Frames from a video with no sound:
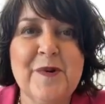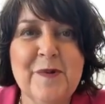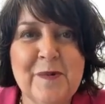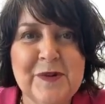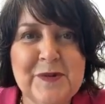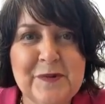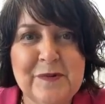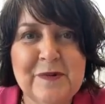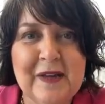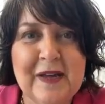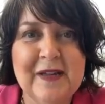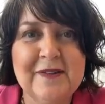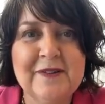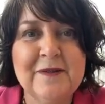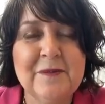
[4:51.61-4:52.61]
or what's
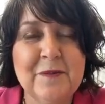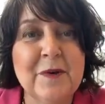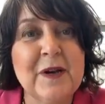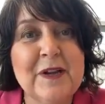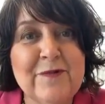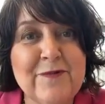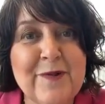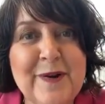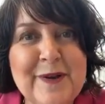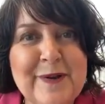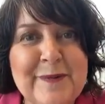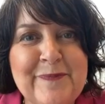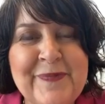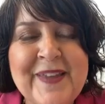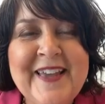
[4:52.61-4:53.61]
not working for
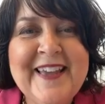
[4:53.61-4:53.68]
you.